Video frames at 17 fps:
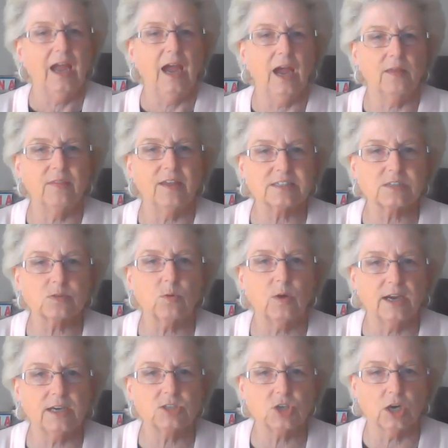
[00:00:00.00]
And that's
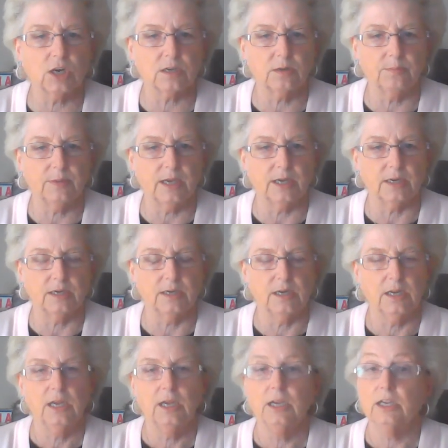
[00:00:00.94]
why I talk about it.
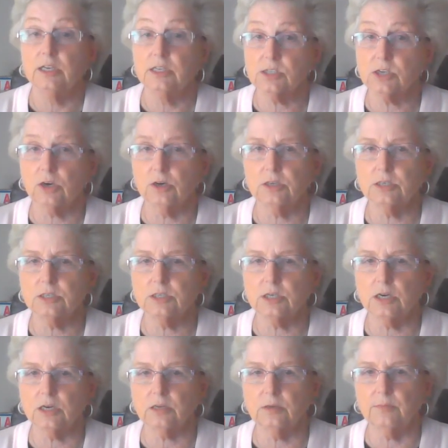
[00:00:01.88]
It's hard to
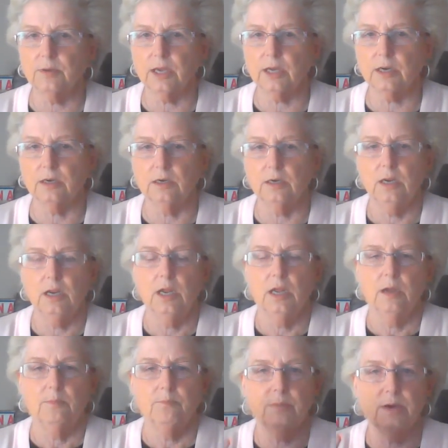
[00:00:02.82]
talk about it,
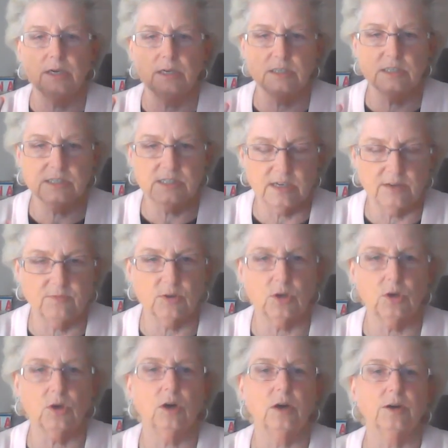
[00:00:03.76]
but it is even
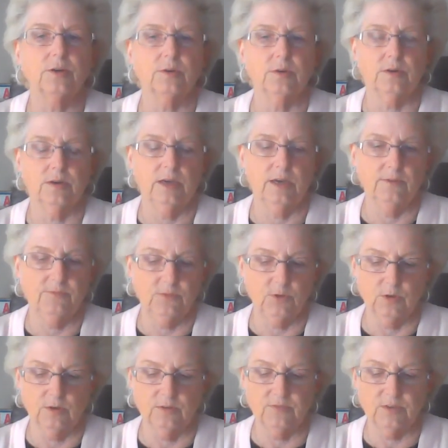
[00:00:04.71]
harder if
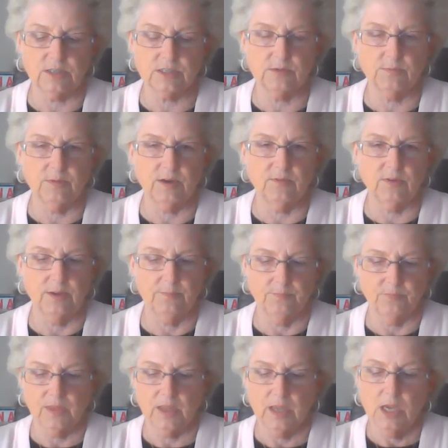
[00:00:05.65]
you're a victim of it.
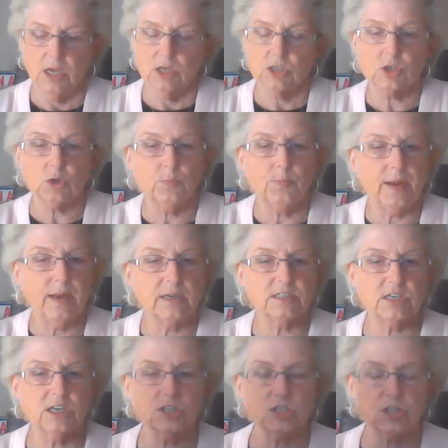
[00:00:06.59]
So pay
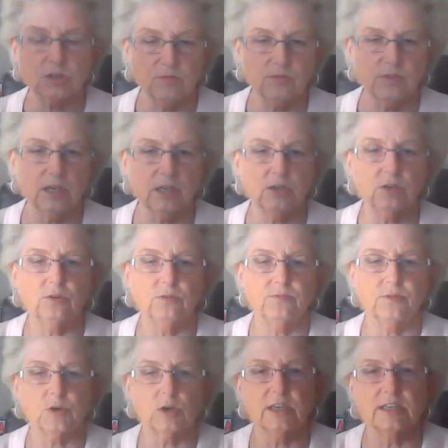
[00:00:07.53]
attention. Thank you
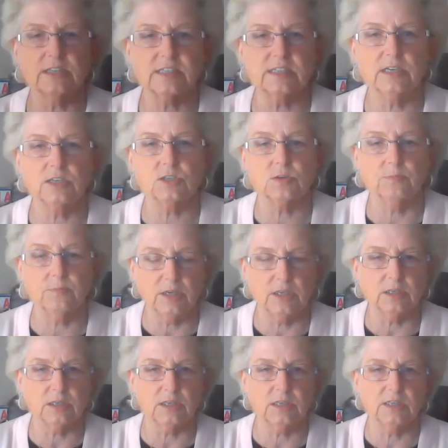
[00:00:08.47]
for listening to
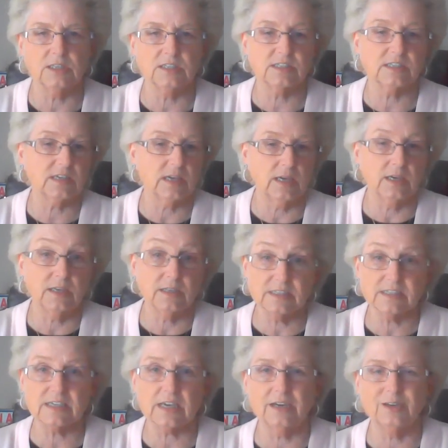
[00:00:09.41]
Million Kids
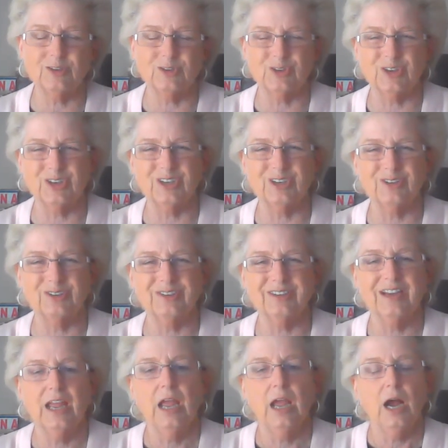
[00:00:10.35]
Insider
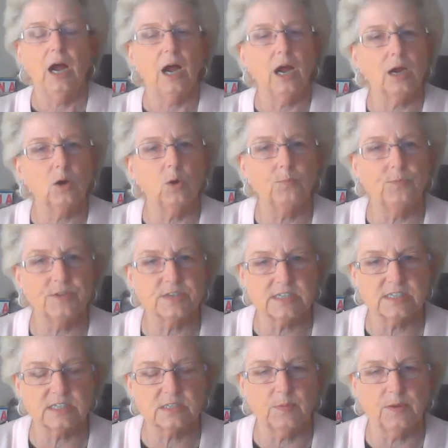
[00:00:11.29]
Alert. I hope
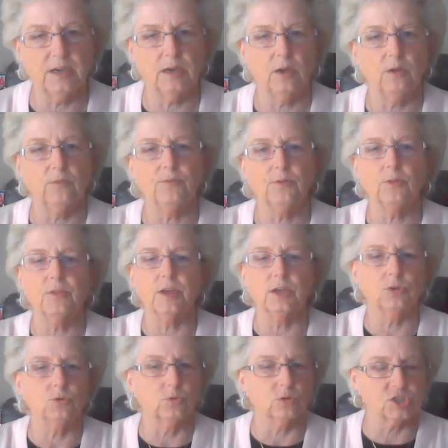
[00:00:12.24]
this has been helpful,
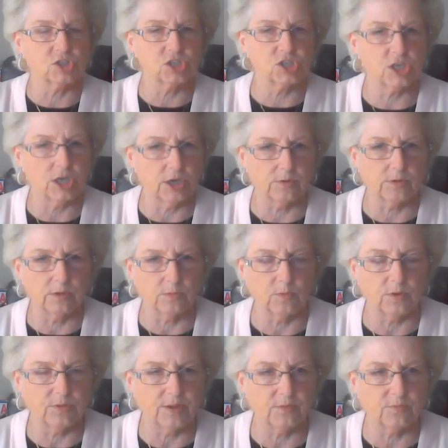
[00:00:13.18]
that you'll share it
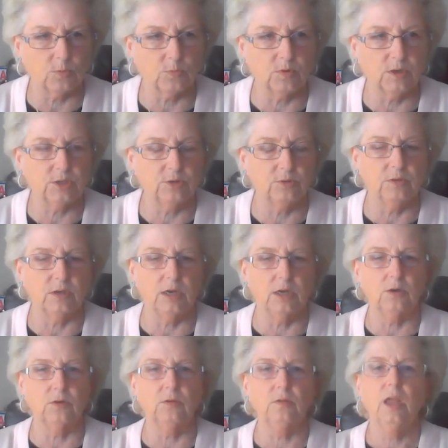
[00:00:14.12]
with everyone you
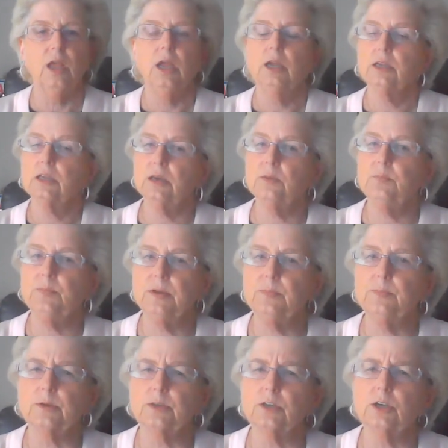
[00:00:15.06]
know. Get
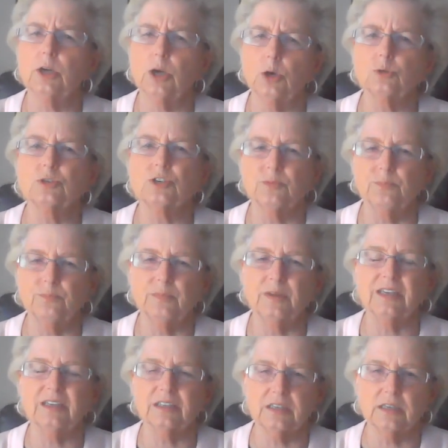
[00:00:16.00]
people to go to
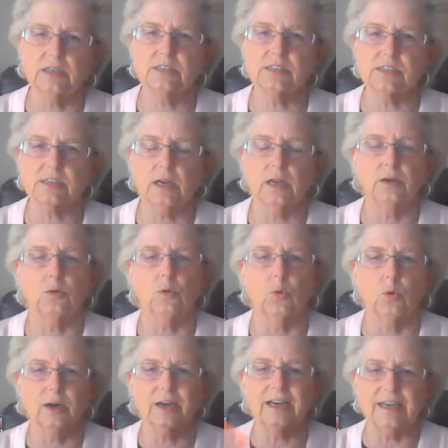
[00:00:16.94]

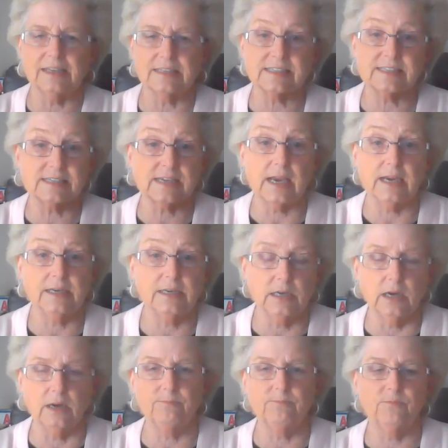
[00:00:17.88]
millionkids.org and sign
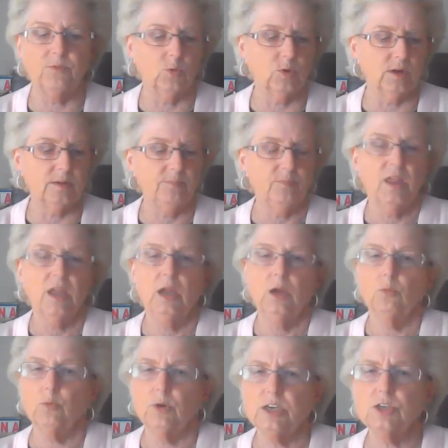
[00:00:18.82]
up for it.
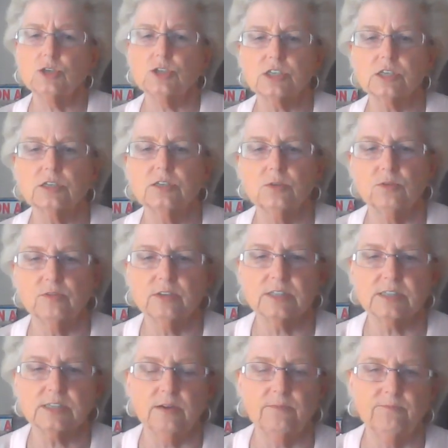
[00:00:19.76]
We used to do
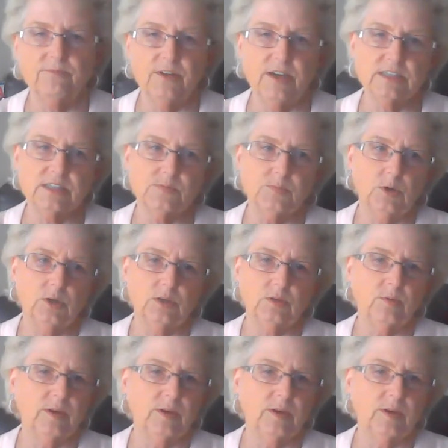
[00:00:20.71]
this on Facebook.